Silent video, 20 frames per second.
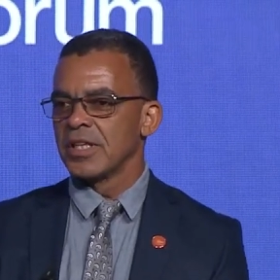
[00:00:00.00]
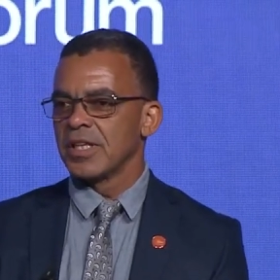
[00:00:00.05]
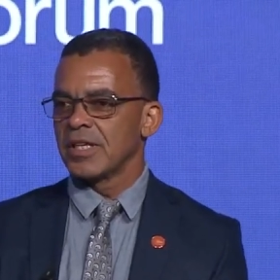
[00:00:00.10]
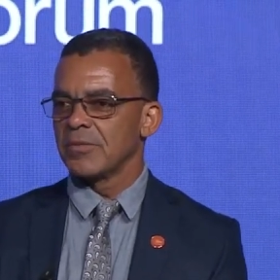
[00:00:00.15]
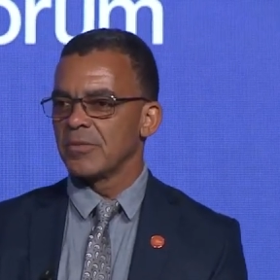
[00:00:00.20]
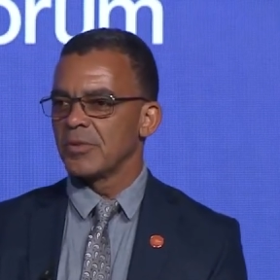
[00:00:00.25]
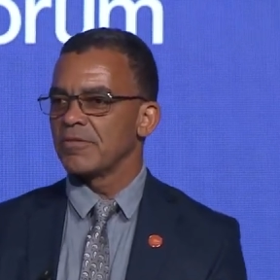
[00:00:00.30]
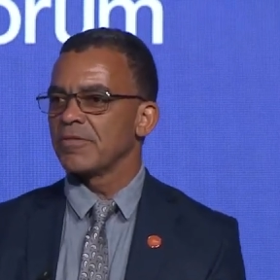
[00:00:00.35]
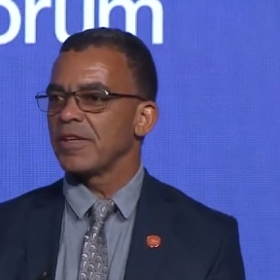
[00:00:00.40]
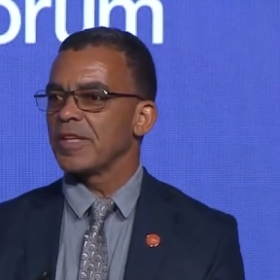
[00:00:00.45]

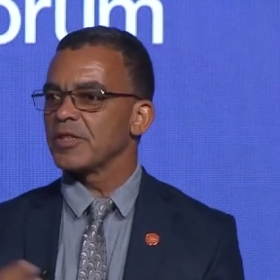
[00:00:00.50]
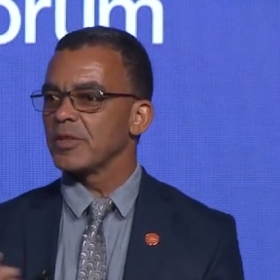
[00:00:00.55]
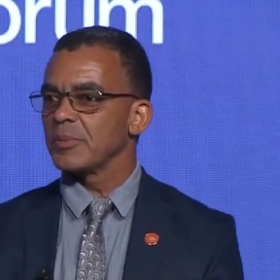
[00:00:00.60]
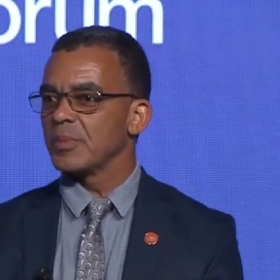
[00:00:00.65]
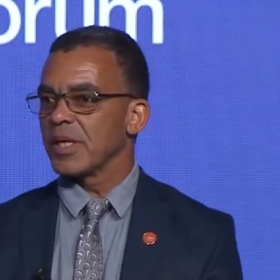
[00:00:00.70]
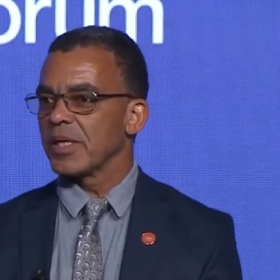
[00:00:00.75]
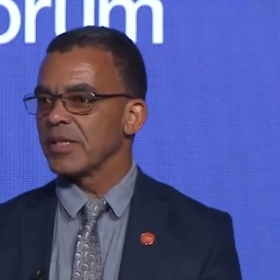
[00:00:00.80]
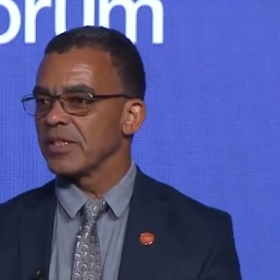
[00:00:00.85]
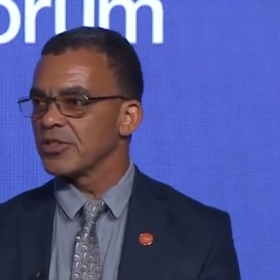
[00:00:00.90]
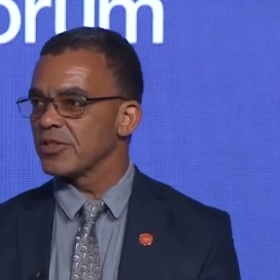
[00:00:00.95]
I'm affected
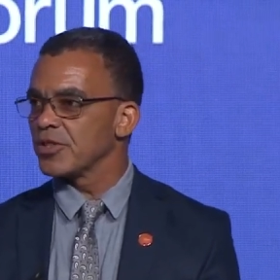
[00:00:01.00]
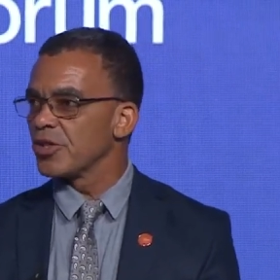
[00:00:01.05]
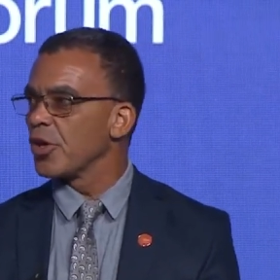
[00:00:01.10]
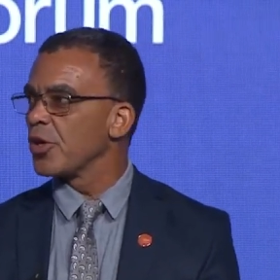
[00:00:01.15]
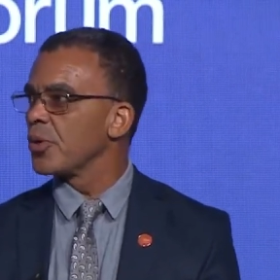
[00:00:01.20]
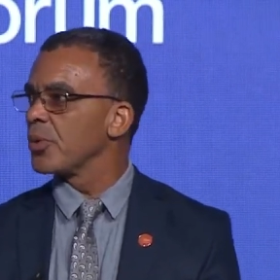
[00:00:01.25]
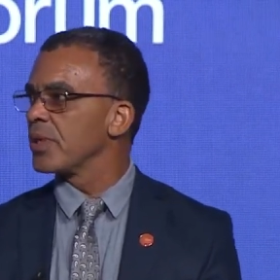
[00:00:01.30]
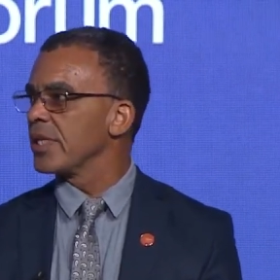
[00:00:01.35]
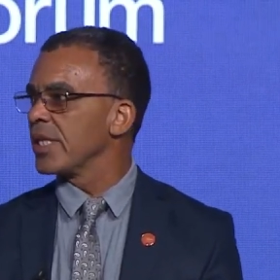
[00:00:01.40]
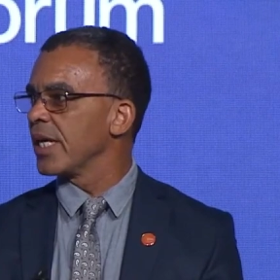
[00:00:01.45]
by the
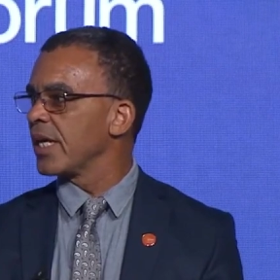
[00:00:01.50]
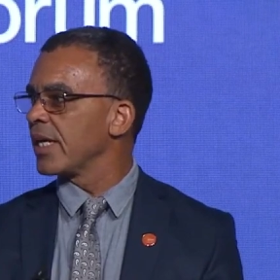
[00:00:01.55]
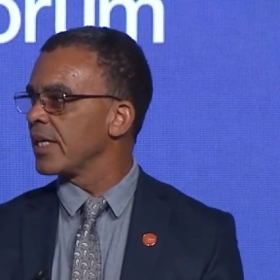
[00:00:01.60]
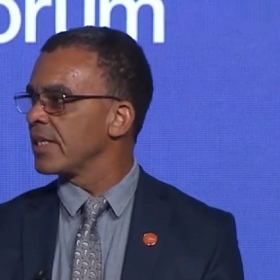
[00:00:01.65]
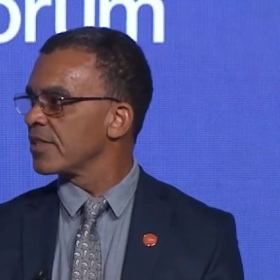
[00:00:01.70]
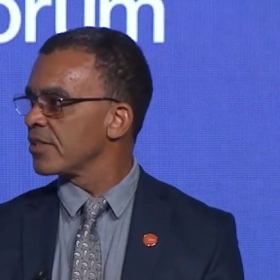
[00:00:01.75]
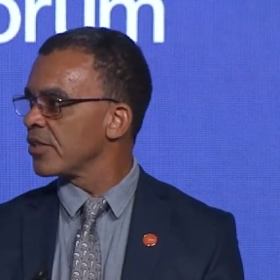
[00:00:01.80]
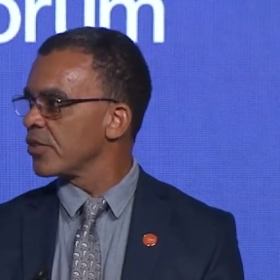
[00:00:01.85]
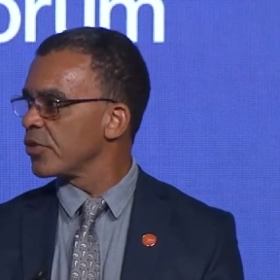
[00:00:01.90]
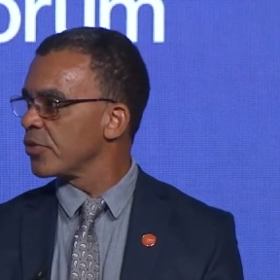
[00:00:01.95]
snow and the
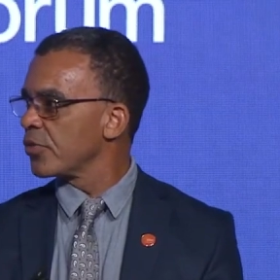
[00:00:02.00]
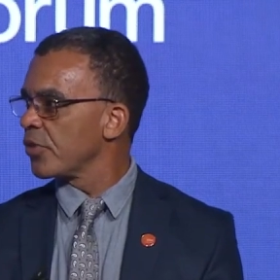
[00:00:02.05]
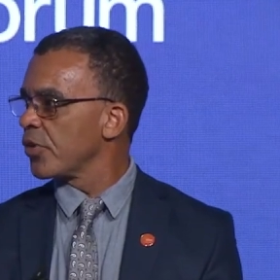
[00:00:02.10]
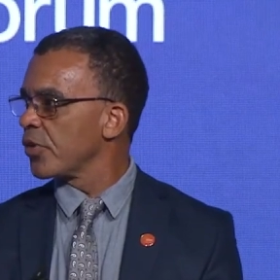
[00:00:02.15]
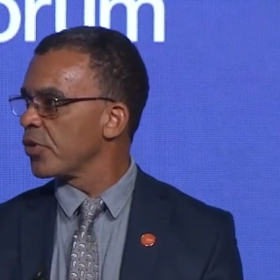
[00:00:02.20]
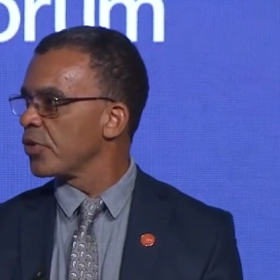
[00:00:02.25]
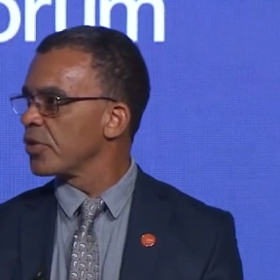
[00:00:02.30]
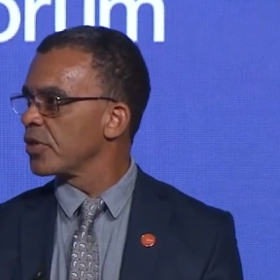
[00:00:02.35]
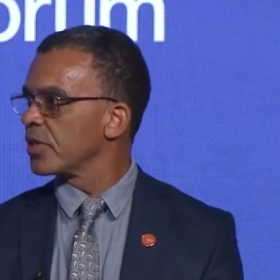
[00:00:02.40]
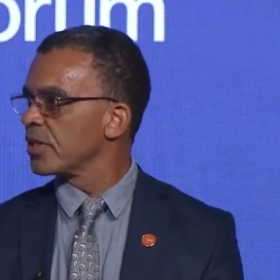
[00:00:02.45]
ice on the
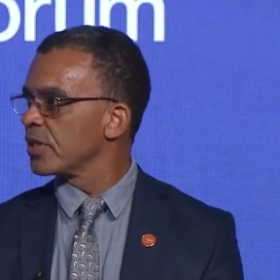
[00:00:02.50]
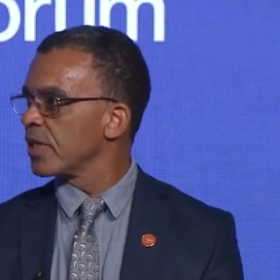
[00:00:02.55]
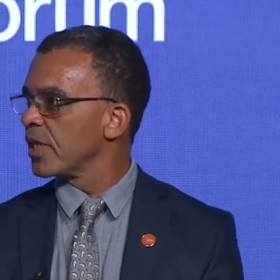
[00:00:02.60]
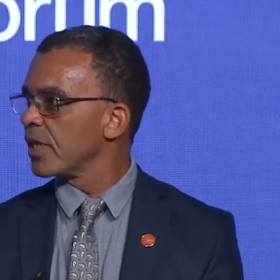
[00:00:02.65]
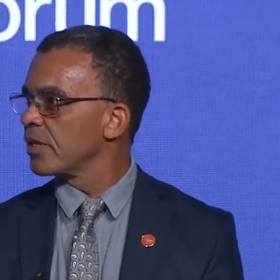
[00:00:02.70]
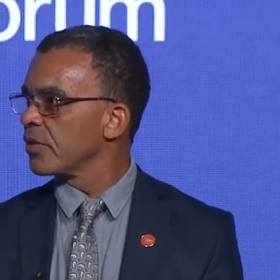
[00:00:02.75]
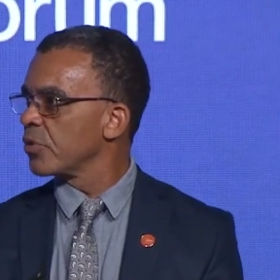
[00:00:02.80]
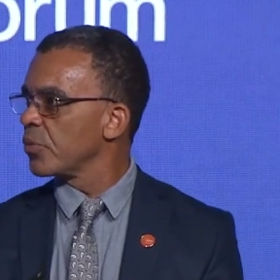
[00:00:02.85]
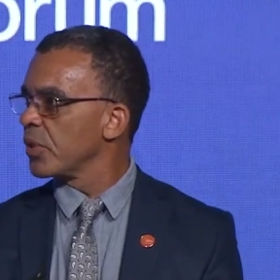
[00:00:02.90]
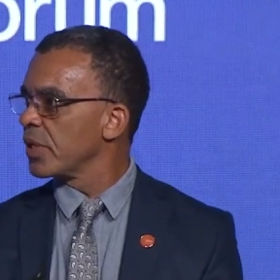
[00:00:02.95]
road
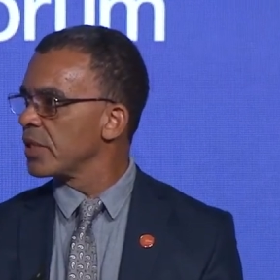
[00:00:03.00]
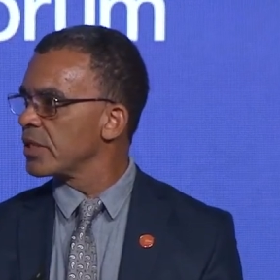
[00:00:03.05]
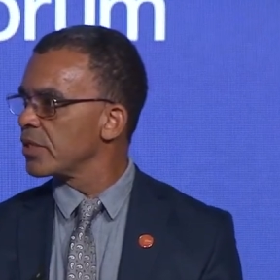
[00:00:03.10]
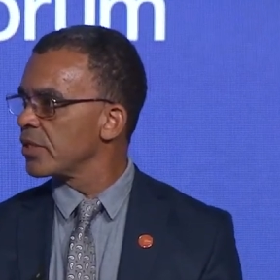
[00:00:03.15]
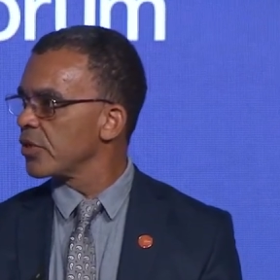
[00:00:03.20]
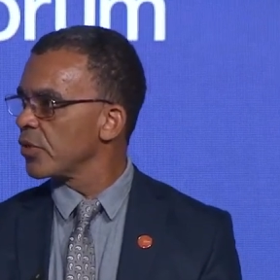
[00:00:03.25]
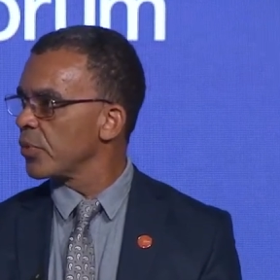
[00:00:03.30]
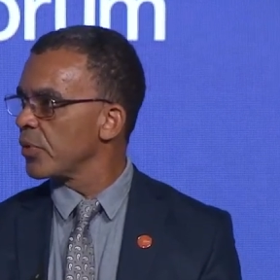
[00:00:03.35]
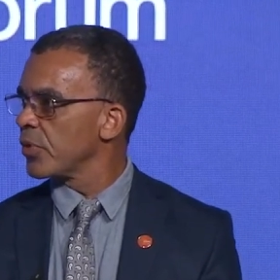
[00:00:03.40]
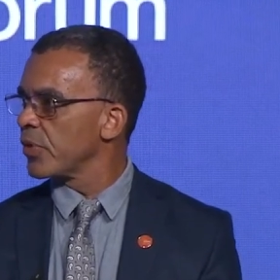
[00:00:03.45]
and the
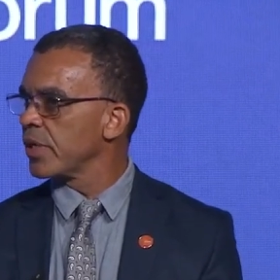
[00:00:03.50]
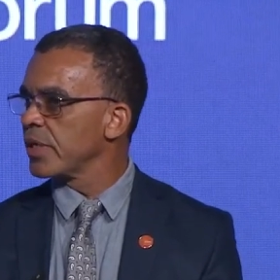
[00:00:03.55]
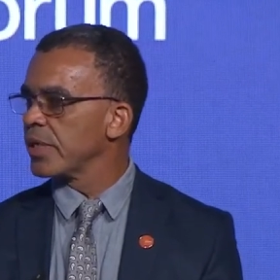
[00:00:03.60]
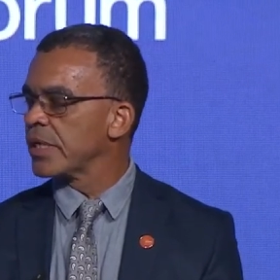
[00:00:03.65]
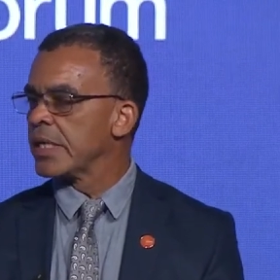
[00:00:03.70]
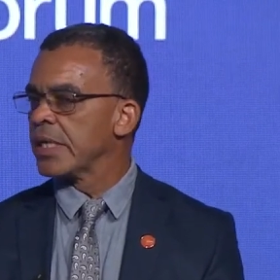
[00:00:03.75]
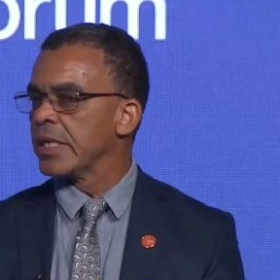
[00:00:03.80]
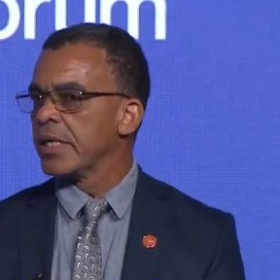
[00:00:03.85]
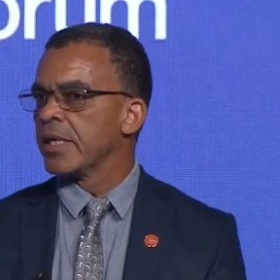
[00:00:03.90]
winter that we're in.